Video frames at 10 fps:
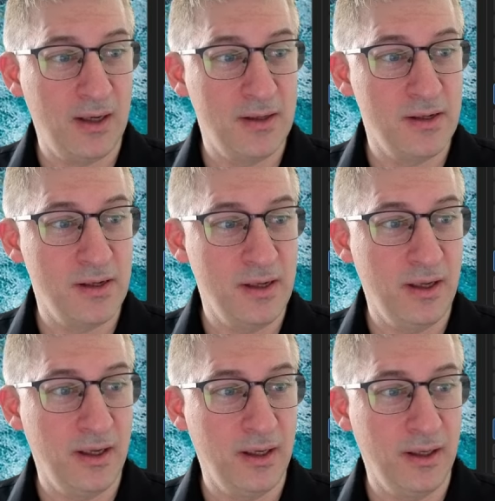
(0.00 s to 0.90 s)

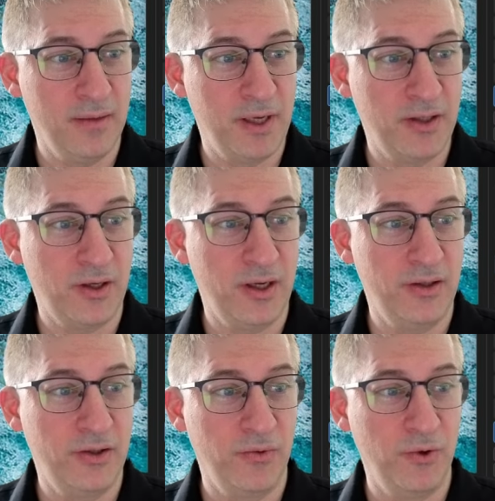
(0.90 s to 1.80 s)
and basically,
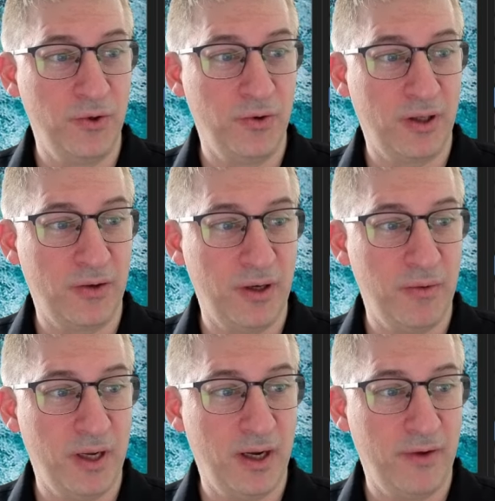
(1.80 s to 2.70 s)
so the root directory
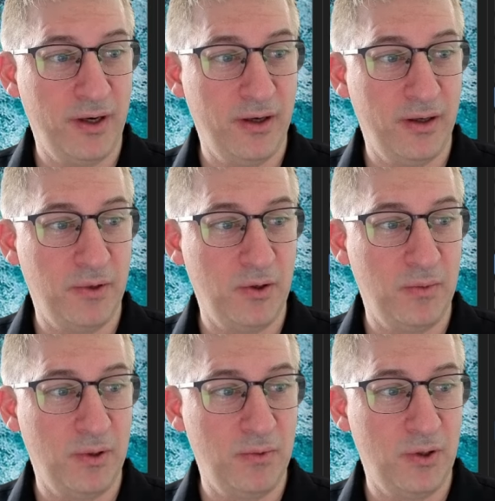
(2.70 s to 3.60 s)
we have here, boom,
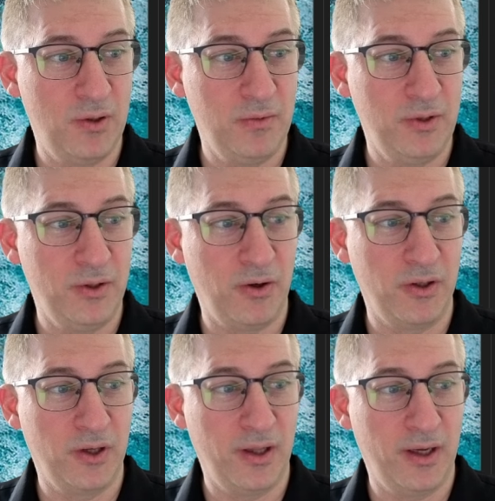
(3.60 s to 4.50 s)
boom, boom. You already
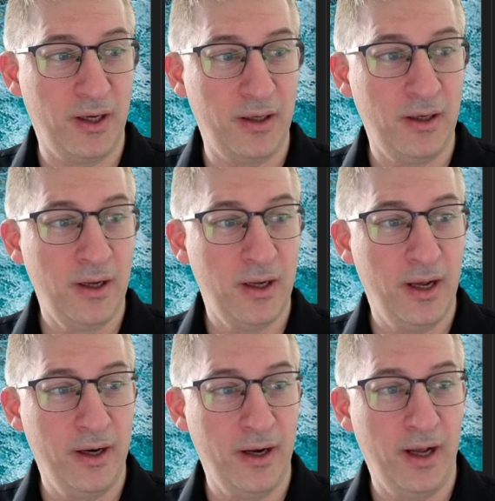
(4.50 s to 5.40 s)
saw that,
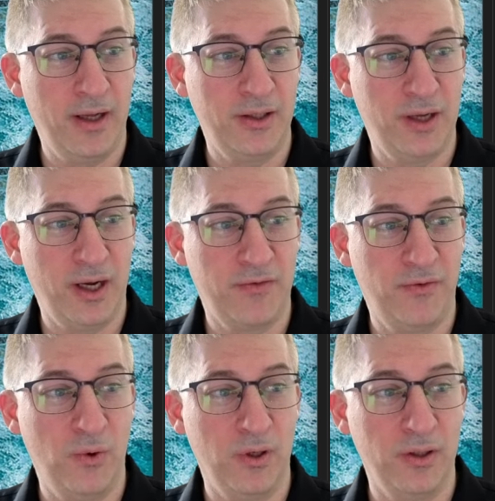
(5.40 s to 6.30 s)
and it adds
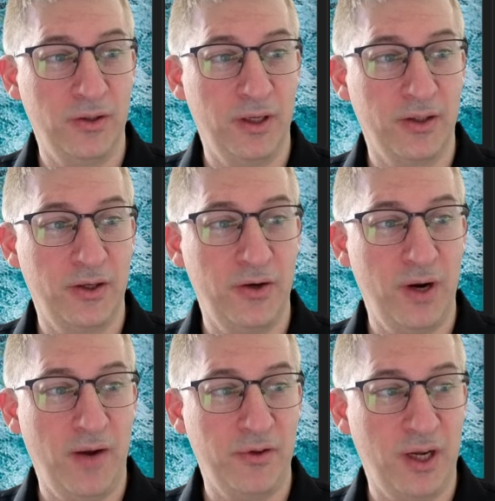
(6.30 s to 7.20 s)
X4 into that, so you don't
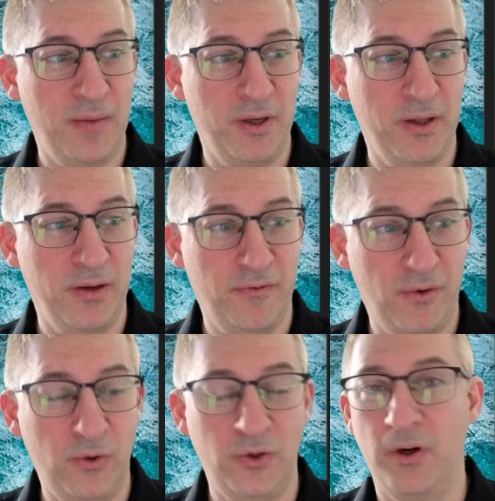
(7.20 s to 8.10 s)
have to type in the
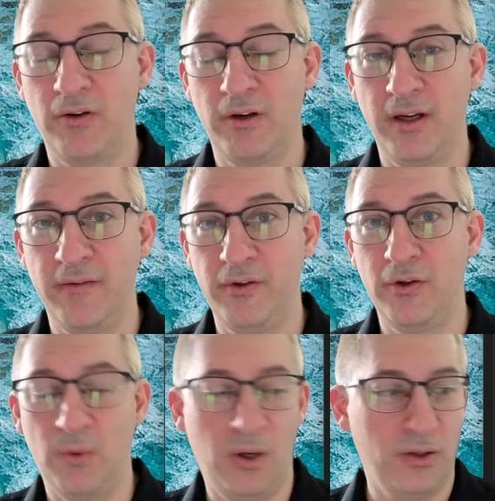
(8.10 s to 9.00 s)
full directory if you
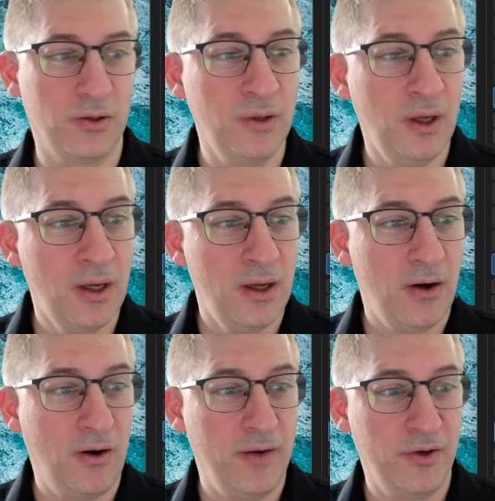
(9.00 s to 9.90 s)
don't want to.
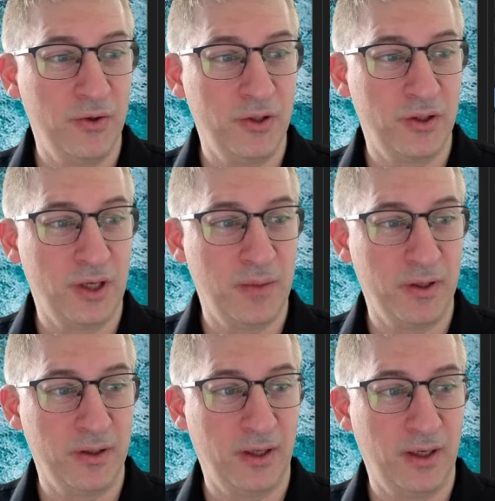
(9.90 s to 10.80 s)
All you have to do is just type
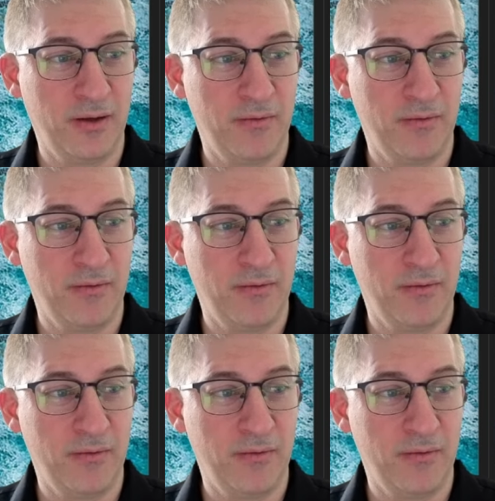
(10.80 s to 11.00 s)
in like